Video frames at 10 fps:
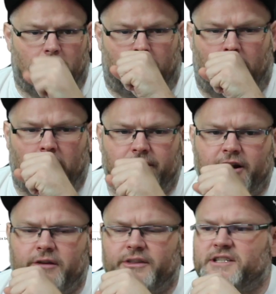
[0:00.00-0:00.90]
they're
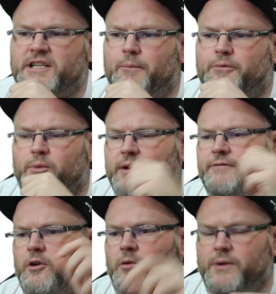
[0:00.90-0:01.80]
in the top three
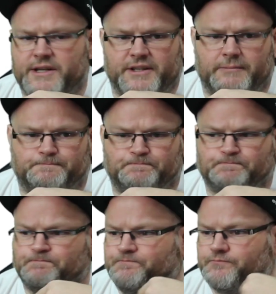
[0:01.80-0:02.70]
for a reason.
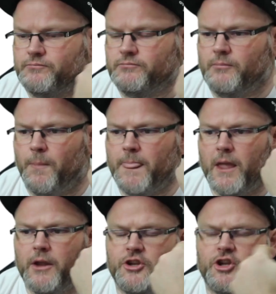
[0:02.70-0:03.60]

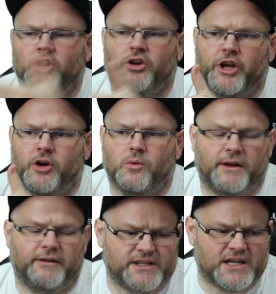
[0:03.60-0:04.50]
You don't know
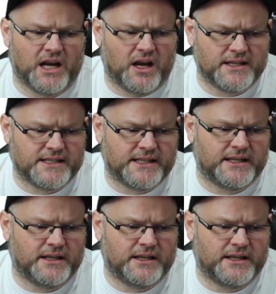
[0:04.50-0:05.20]
if it's content.